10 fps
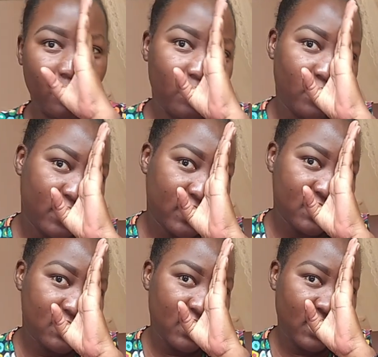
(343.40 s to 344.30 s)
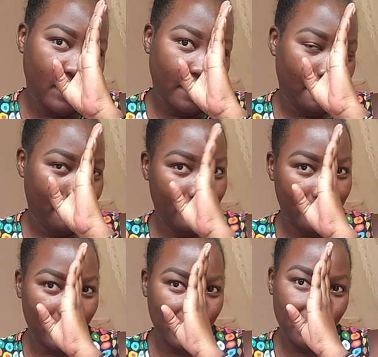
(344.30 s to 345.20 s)
you're going to do a full
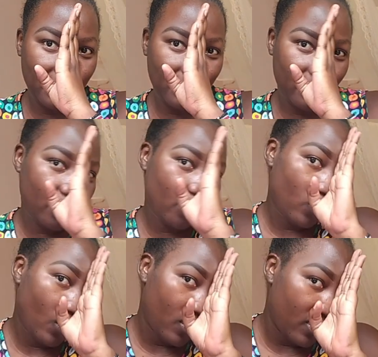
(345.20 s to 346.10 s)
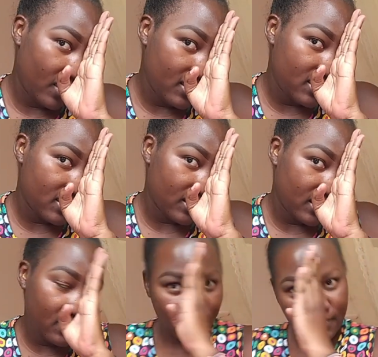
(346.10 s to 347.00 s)
makeup, you can then
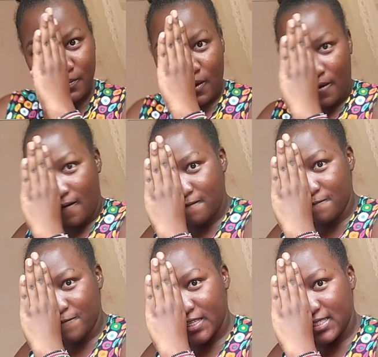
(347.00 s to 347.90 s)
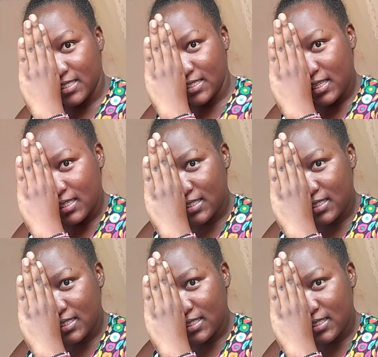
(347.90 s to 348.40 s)
continue with your foundation and the rest.